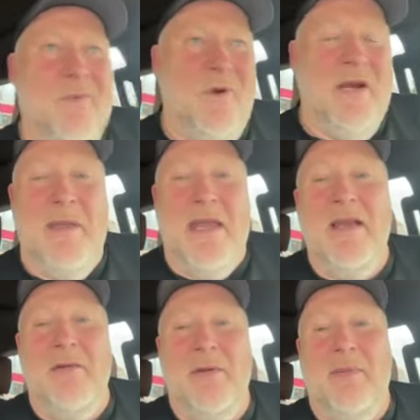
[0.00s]
We're going to be
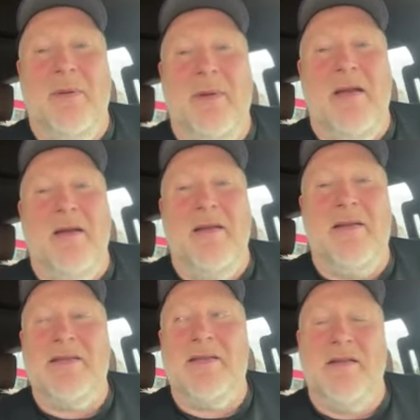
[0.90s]
equally prepared.
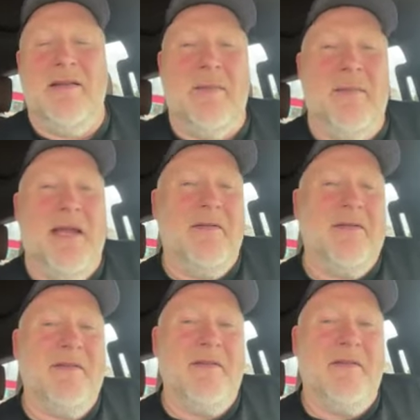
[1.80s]
It's going to come down
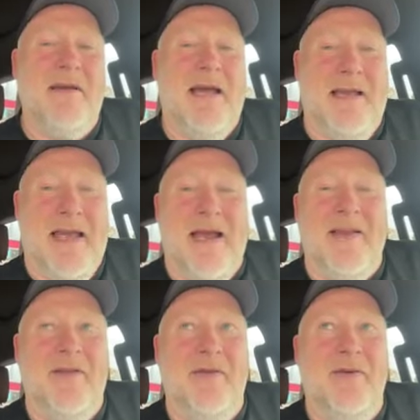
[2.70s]
to an
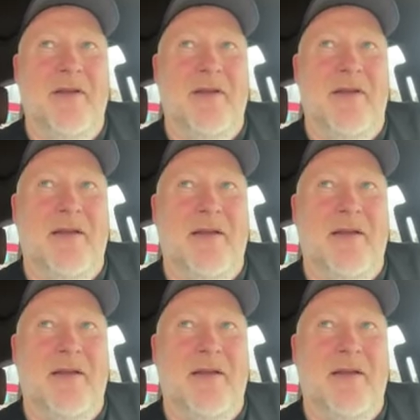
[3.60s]
attitude and